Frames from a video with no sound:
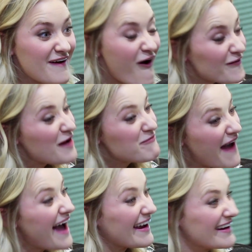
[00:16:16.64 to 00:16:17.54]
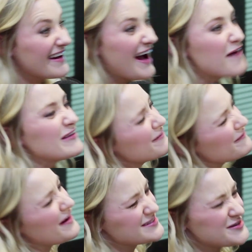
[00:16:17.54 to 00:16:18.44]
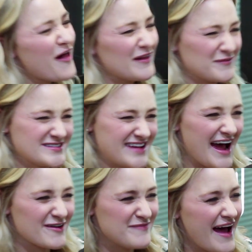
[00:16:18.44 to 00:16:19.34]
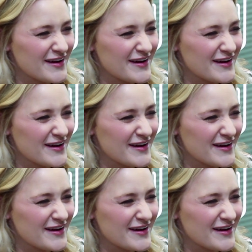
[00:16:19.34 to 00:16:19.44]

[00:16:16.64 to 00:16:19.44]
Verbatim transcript: Oh, not bad. Fine, I mean, my stalling was kind of bad